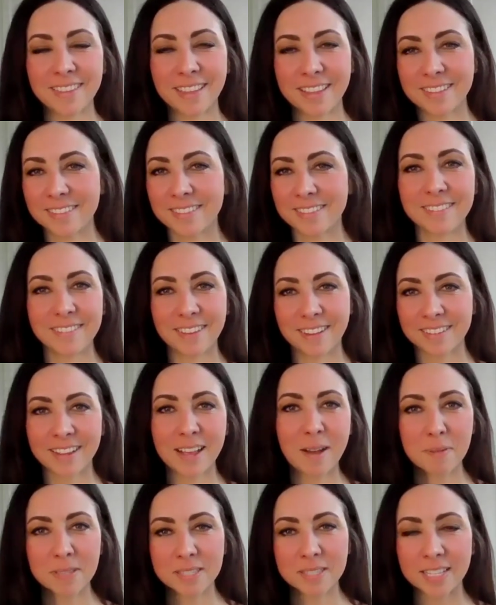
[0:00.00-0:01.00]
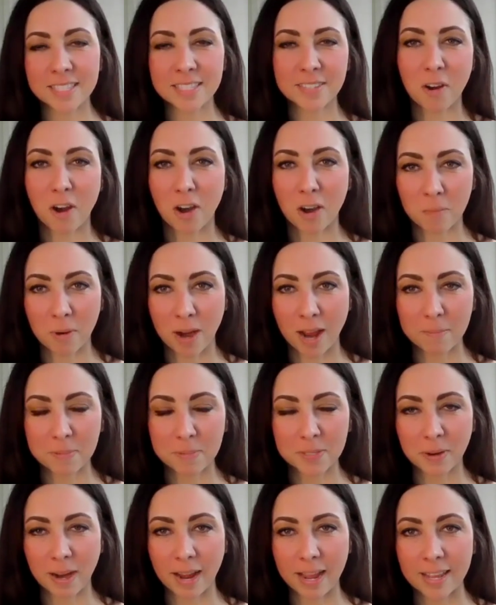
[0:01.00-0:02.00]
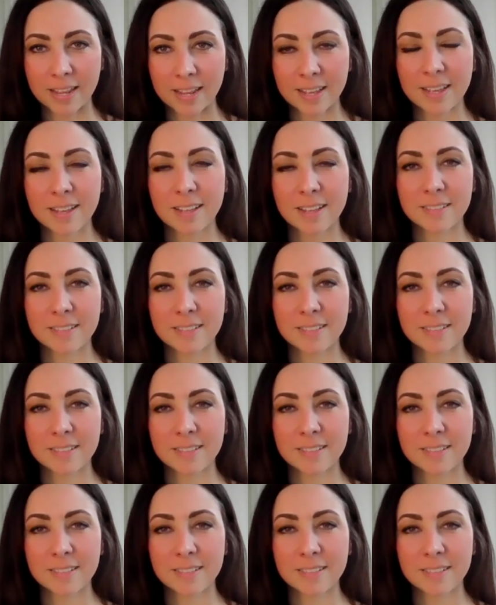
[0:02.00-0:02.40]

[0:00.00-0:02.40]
a couple sets of arm reps, right?